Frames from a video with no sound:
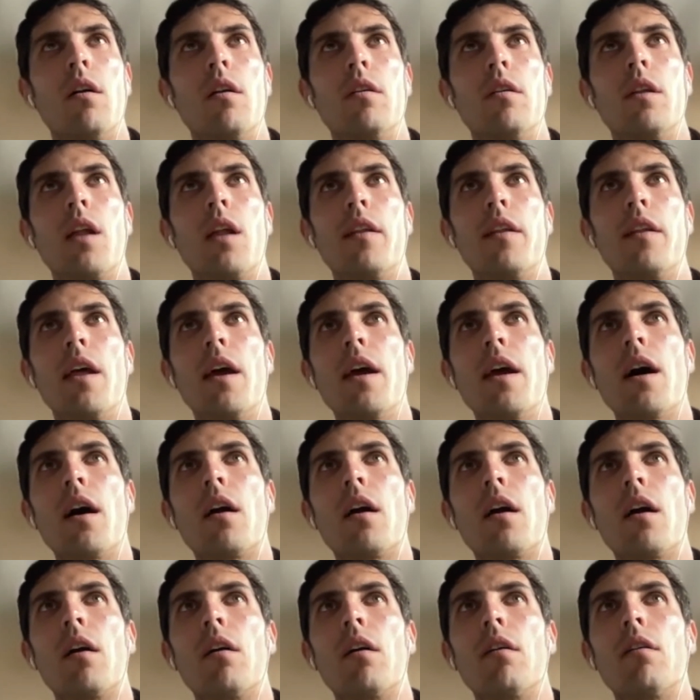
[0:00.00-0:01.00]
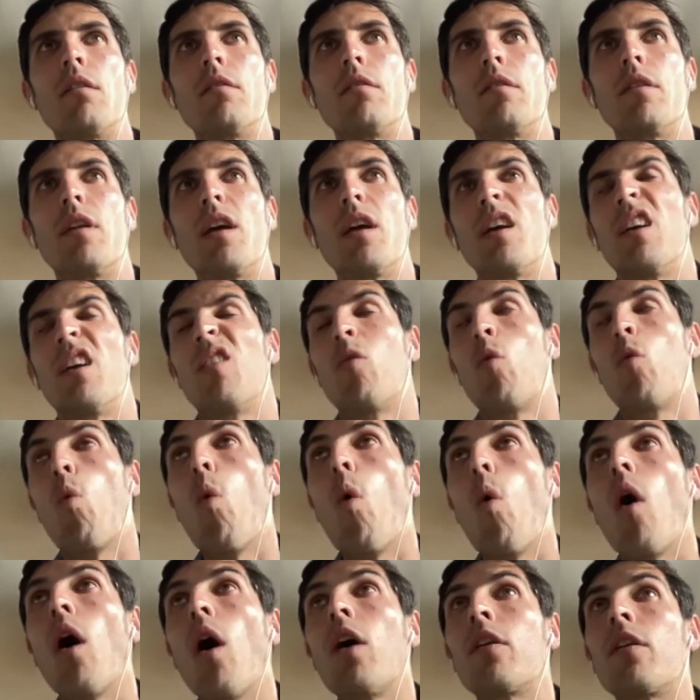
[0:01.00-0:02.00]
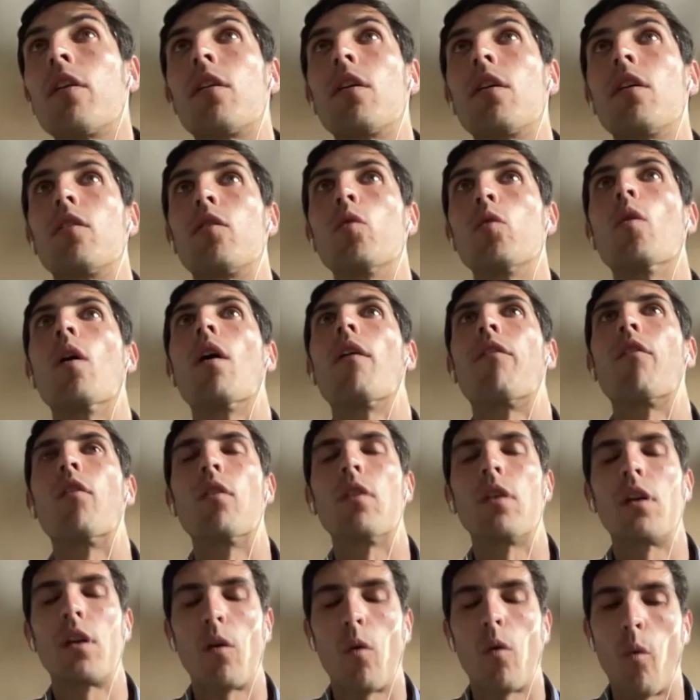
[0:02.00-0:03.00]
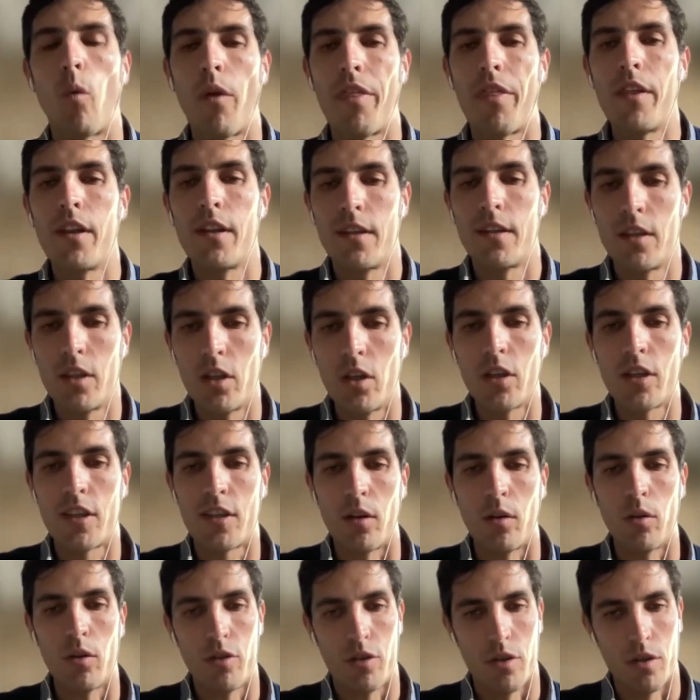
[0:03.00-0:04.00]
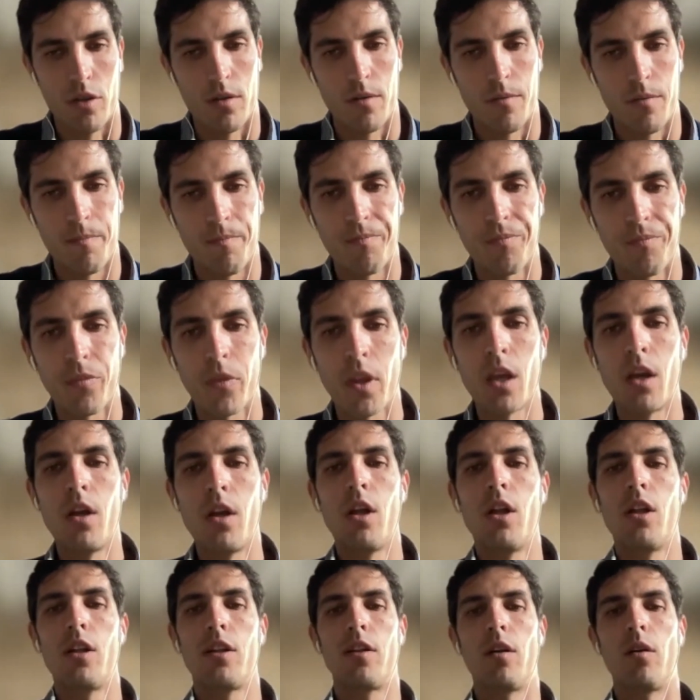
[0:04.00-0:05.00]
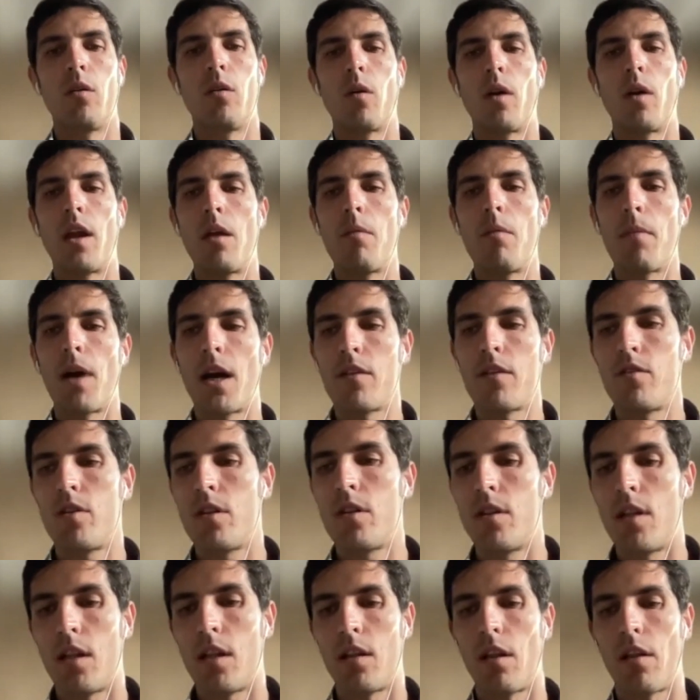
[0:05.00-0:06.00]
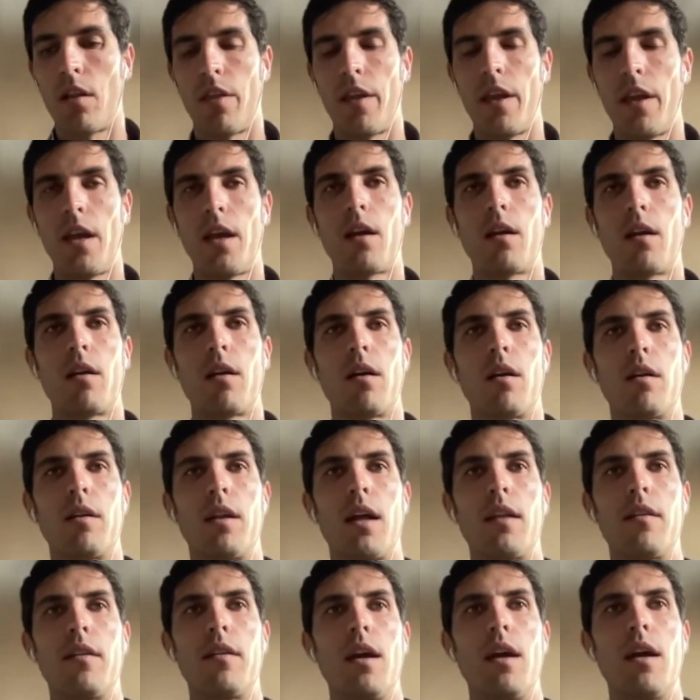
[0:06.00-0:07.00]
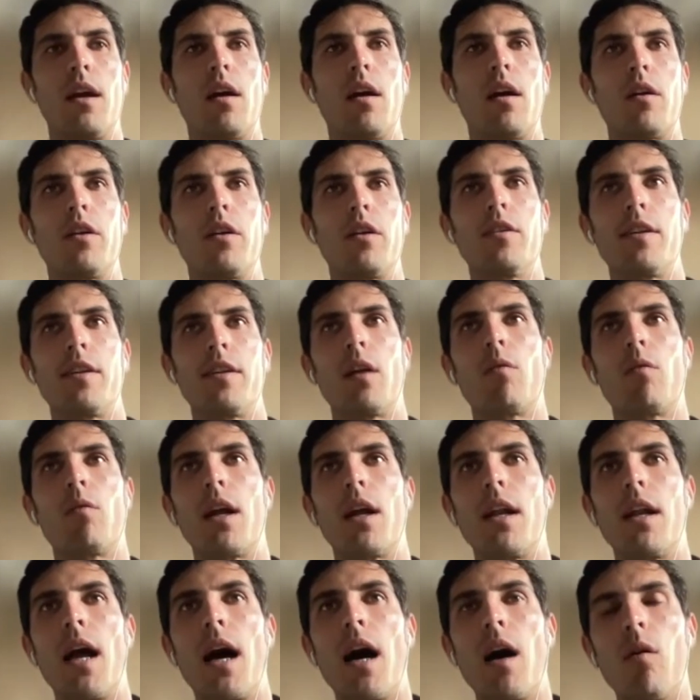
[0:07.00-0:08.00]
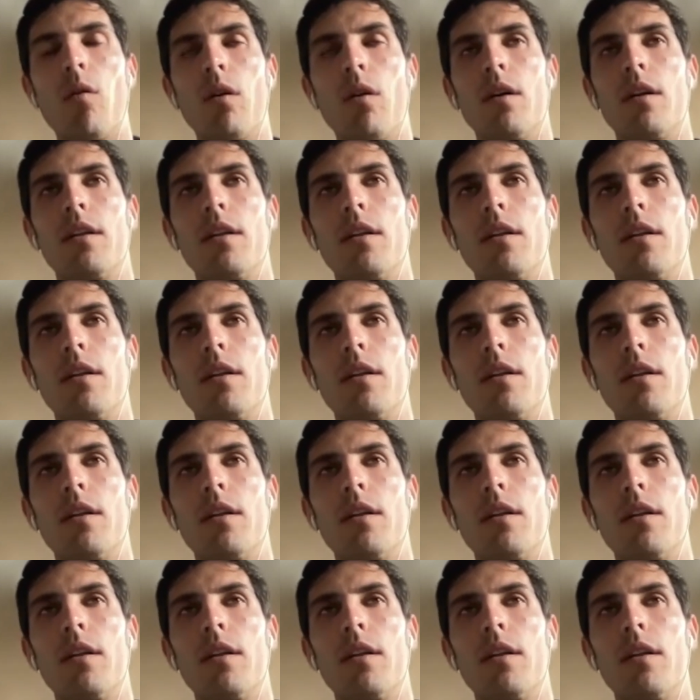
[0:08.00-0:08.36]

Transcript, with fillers: that they are, they want to afford with the, your solution. So imagine that the thing that they are using right now,